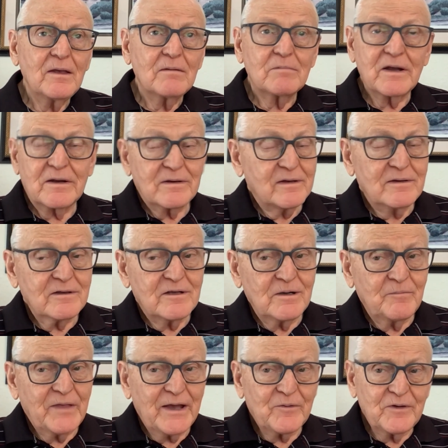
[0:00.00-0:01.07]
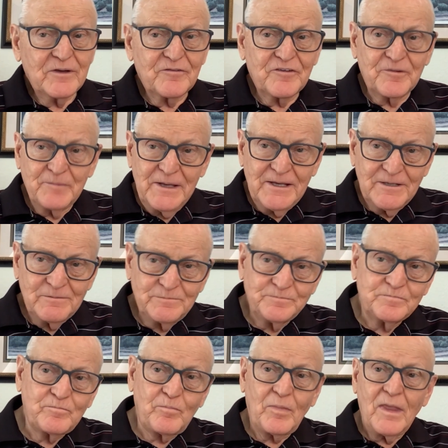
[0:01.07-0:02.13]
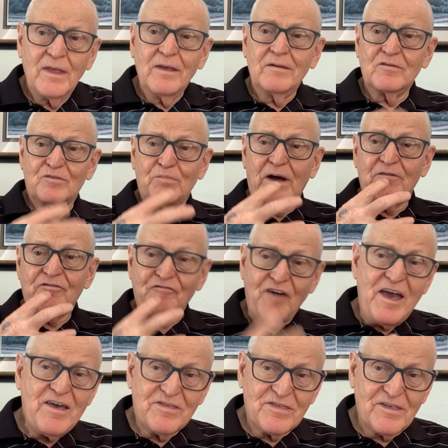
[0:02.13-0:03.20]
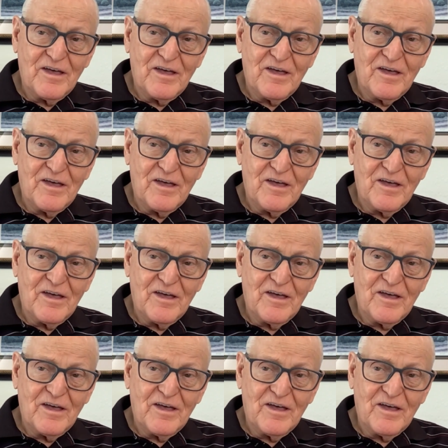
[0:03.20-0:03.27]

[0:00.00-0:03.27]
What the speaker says: But it didn't come that way for me. It was by faith